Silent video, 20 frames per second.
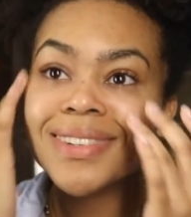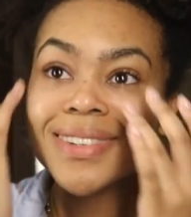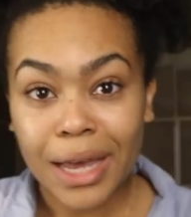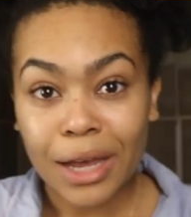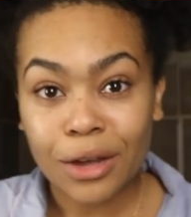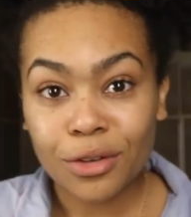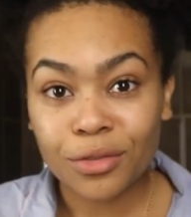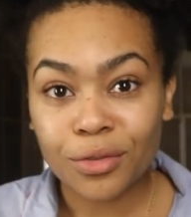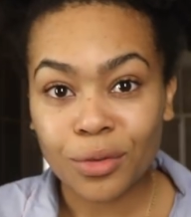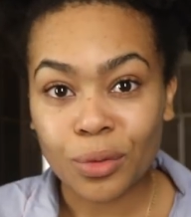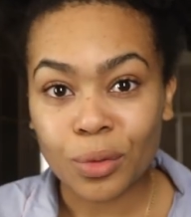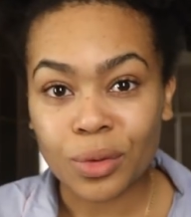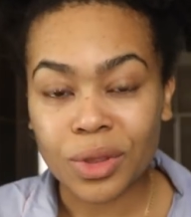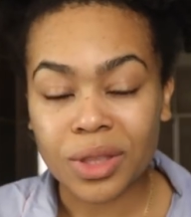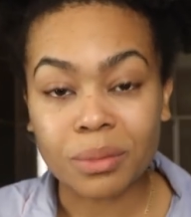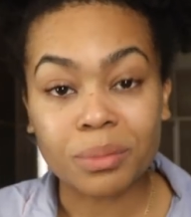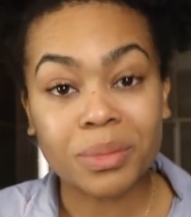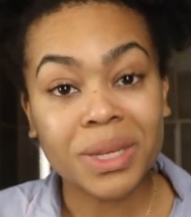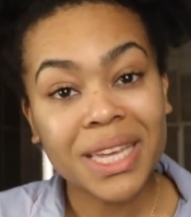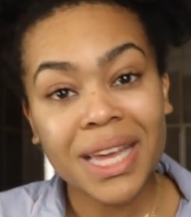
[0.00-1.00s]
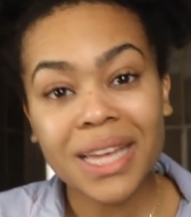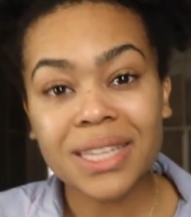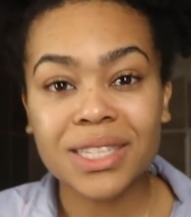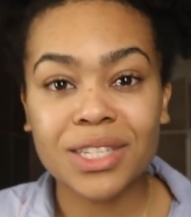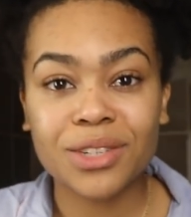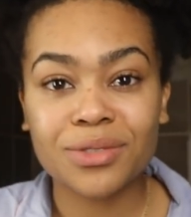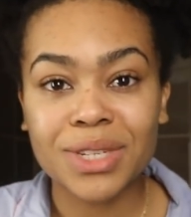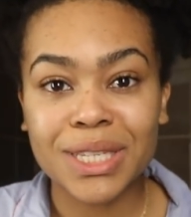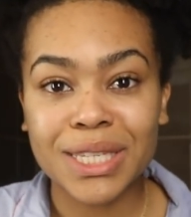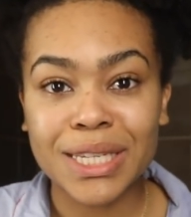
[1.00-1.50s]
Now for the
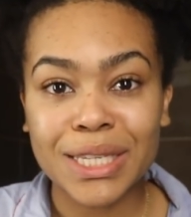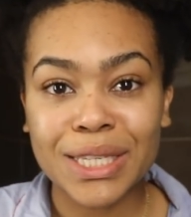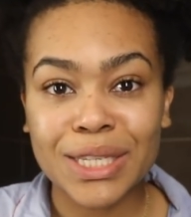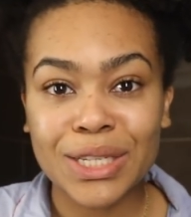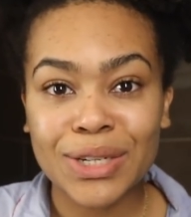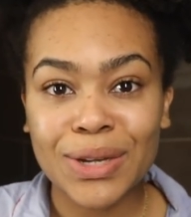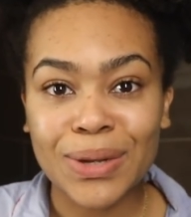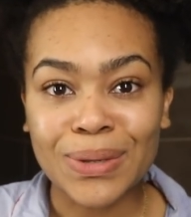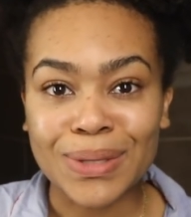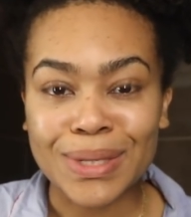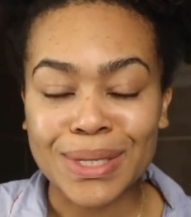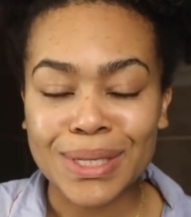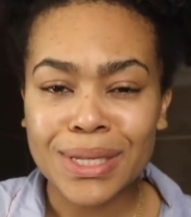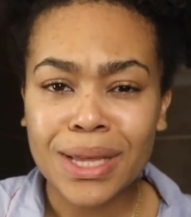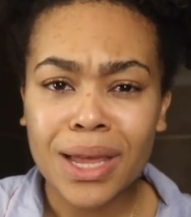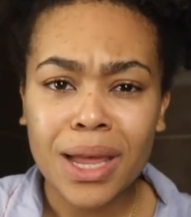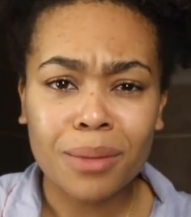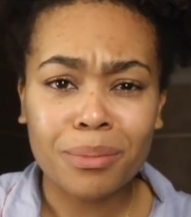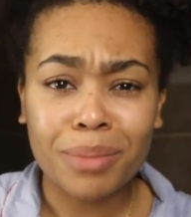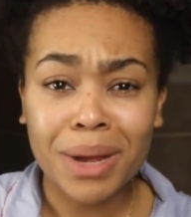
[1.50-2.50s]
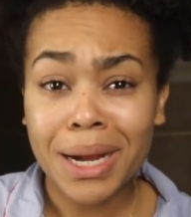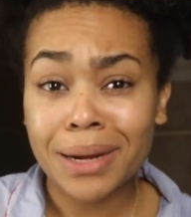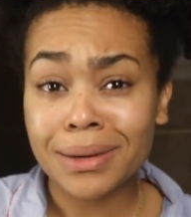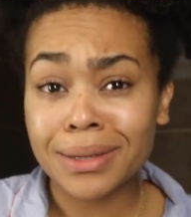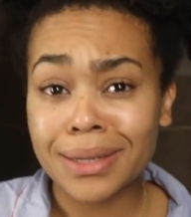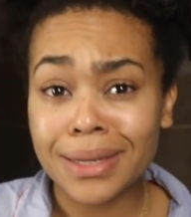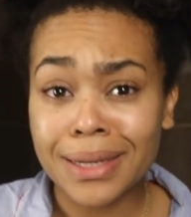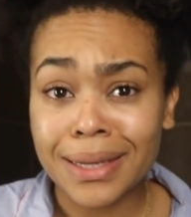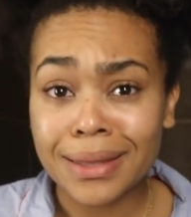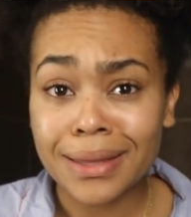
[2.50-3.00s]
pièce de résistance.
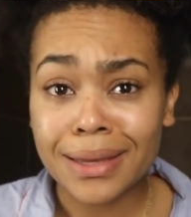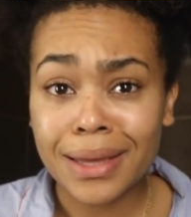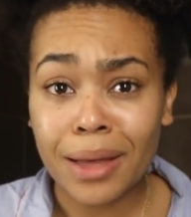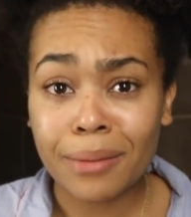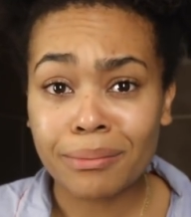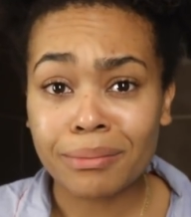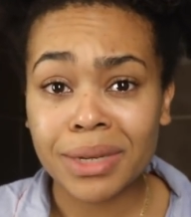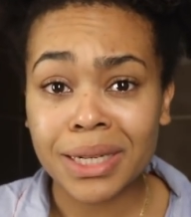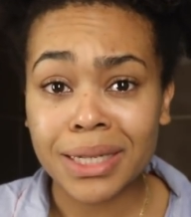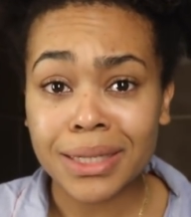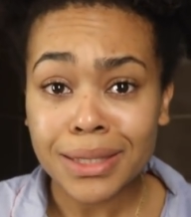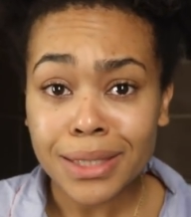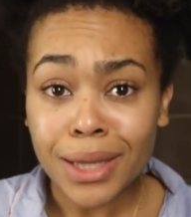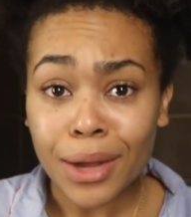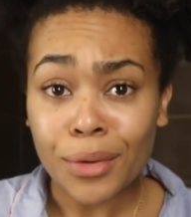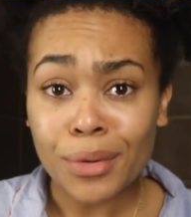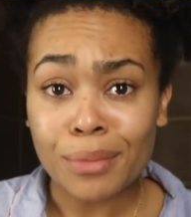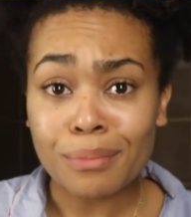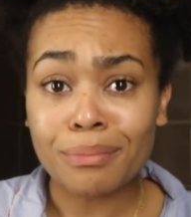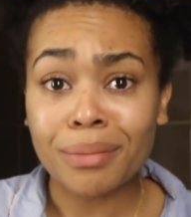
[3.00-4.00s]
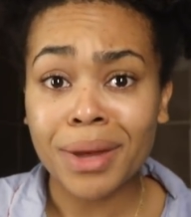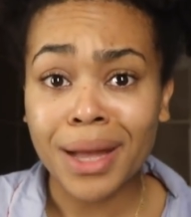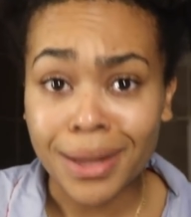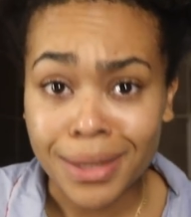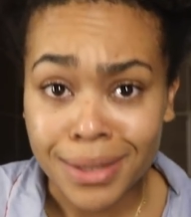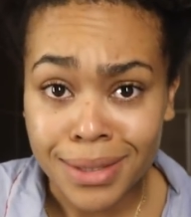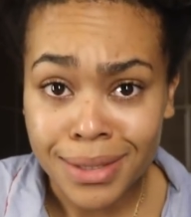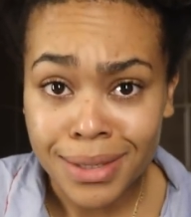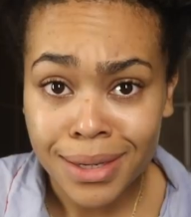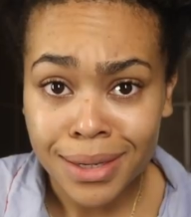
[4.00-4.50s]
Apparently the company's going
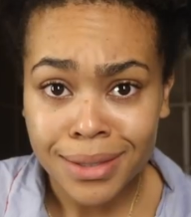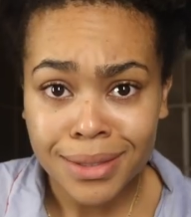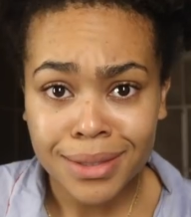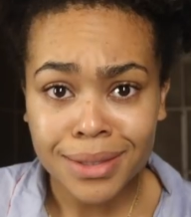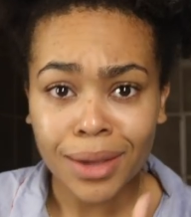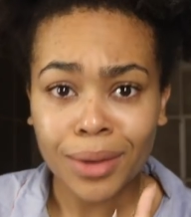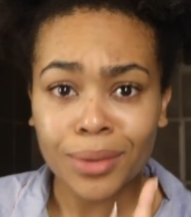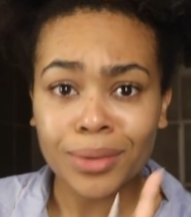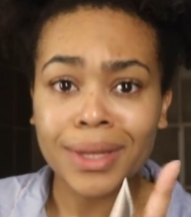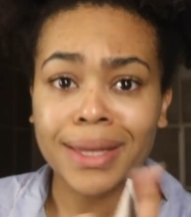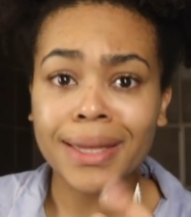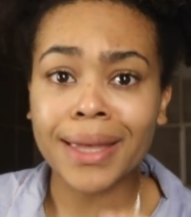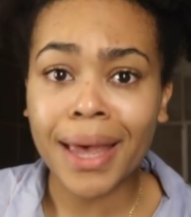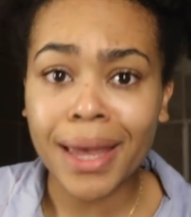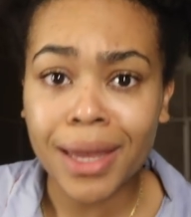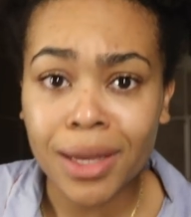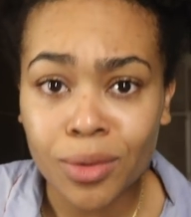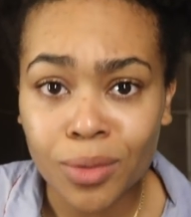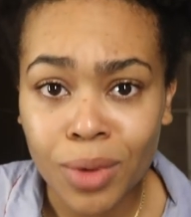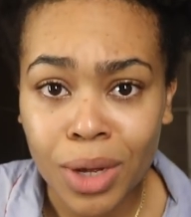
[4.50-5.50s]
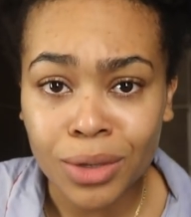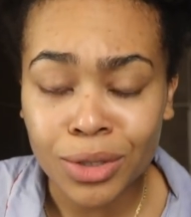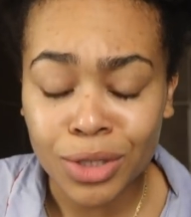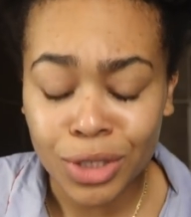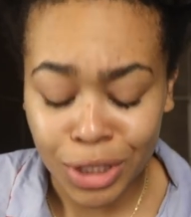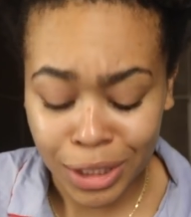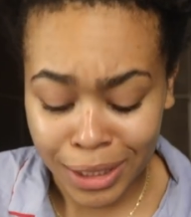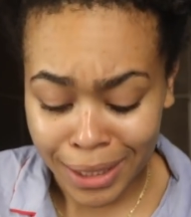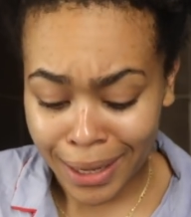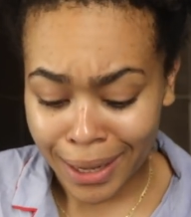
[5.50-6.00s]
bust, so get in
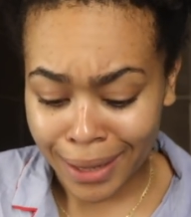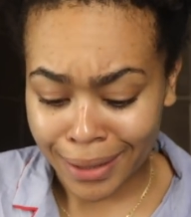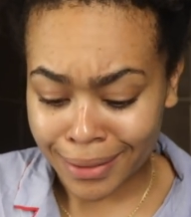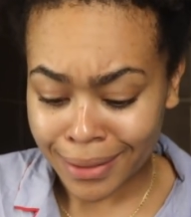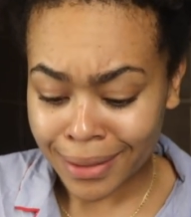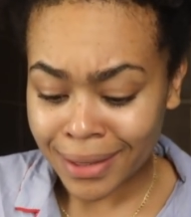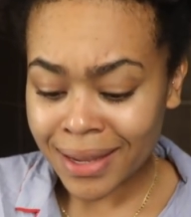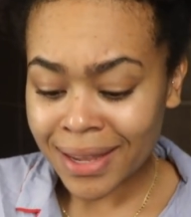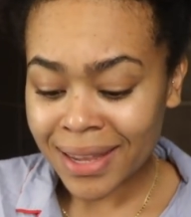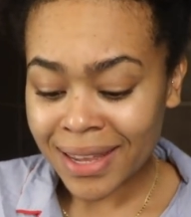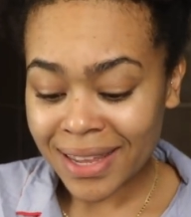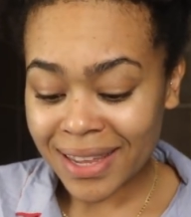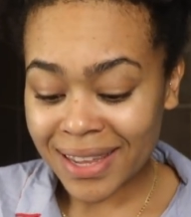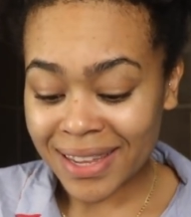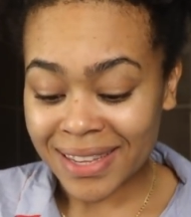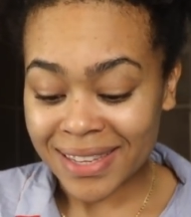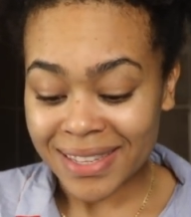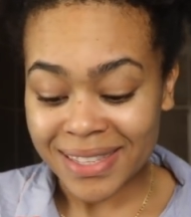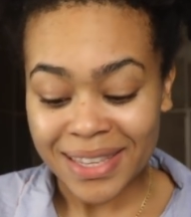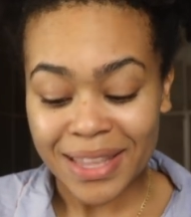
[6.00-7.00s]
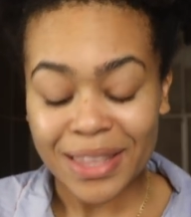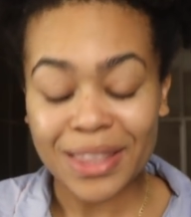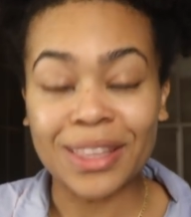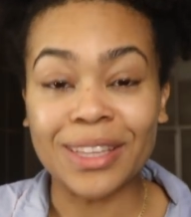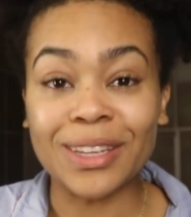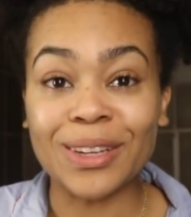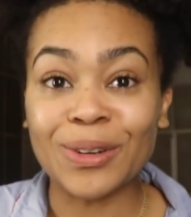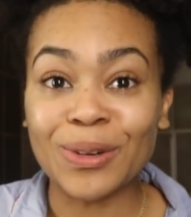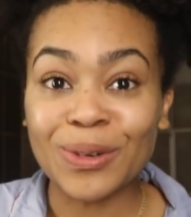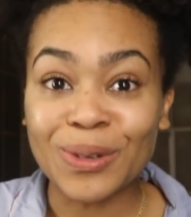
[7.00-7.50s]
whilst you can. It is
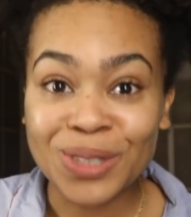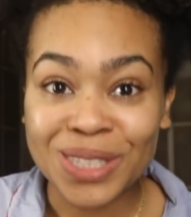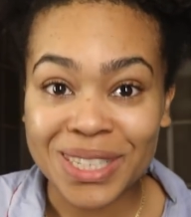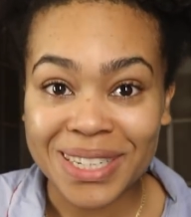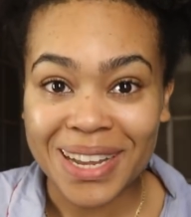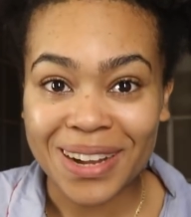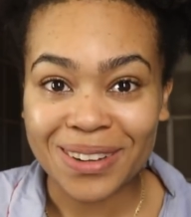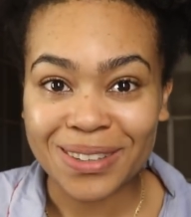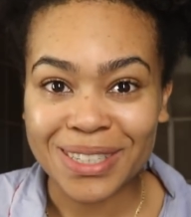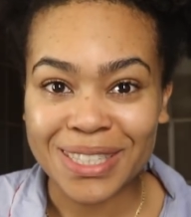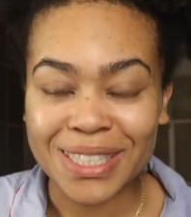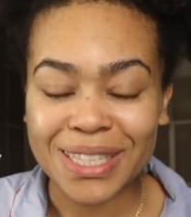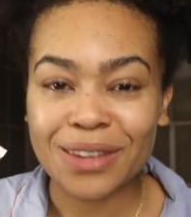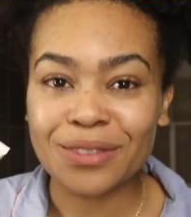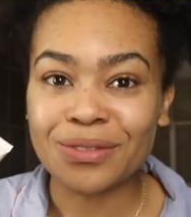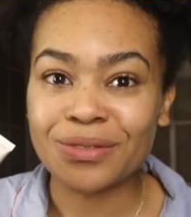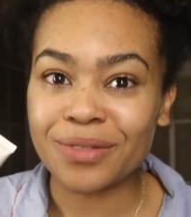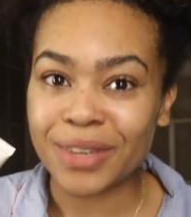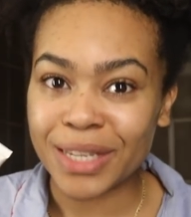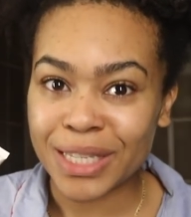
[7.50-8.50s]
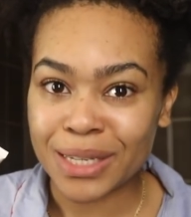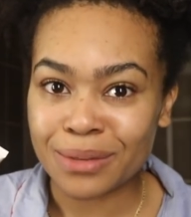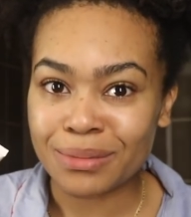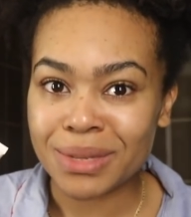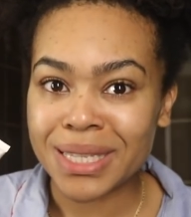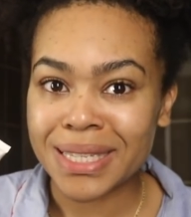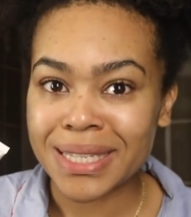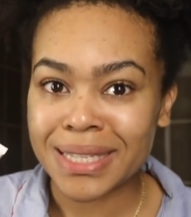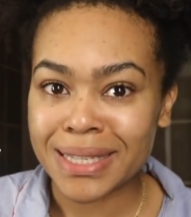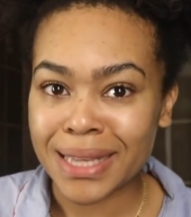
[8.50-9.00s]
The Ordinary's
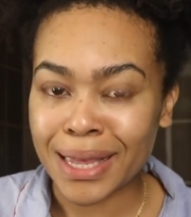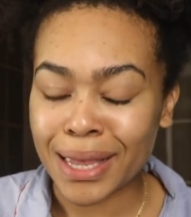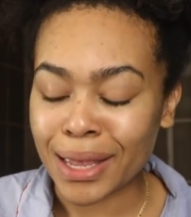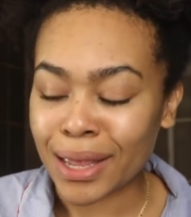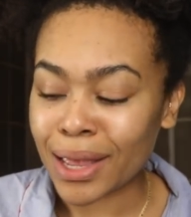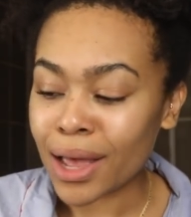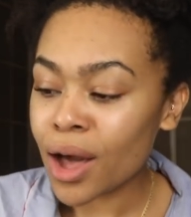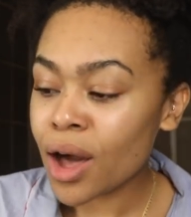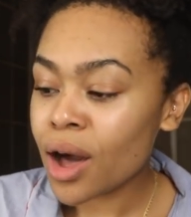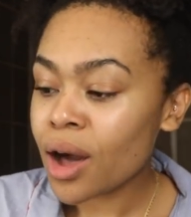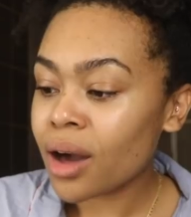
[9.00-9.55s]
Vitamin C.